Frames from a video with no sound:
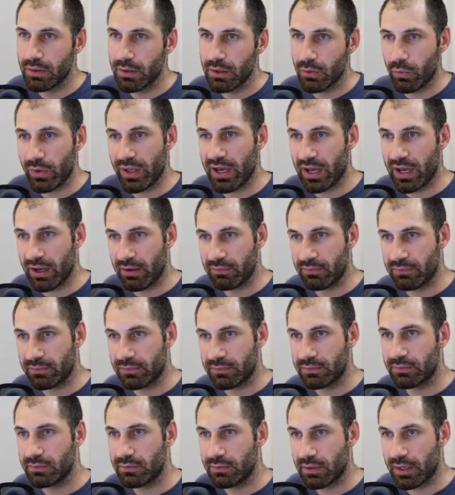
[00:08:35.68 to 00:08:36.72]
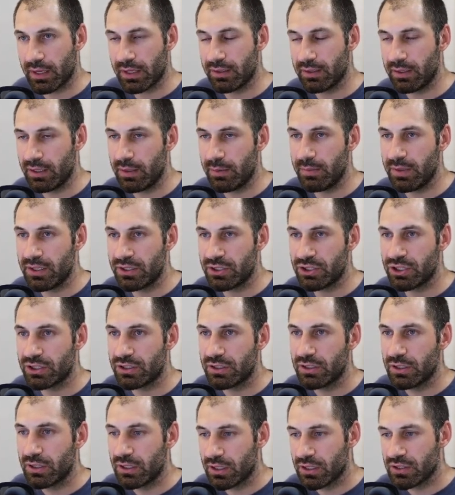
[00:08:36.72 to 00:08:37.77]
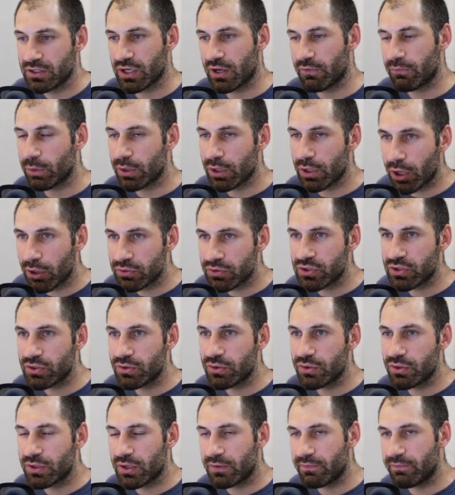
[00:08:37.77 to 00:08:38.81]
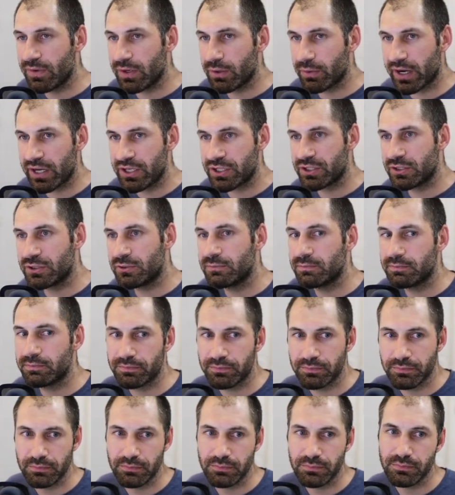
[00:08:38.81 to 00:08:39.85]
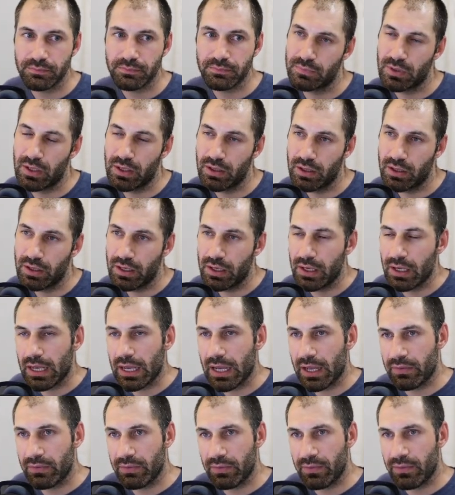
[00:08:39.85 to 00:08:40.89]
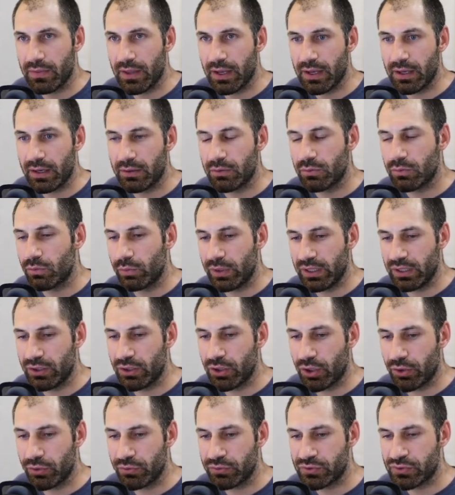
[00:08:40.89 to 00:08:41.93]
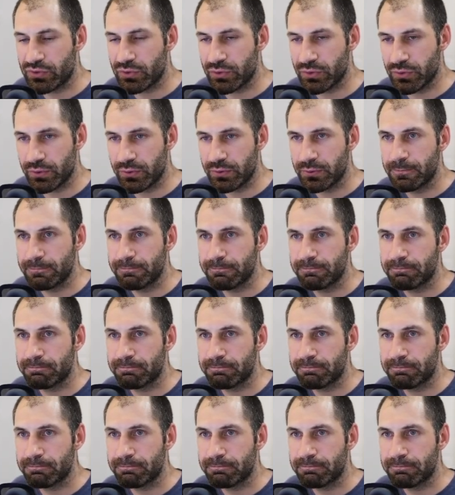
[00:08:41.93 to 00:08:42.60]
We have an image. So if we go to configuration, and then we go to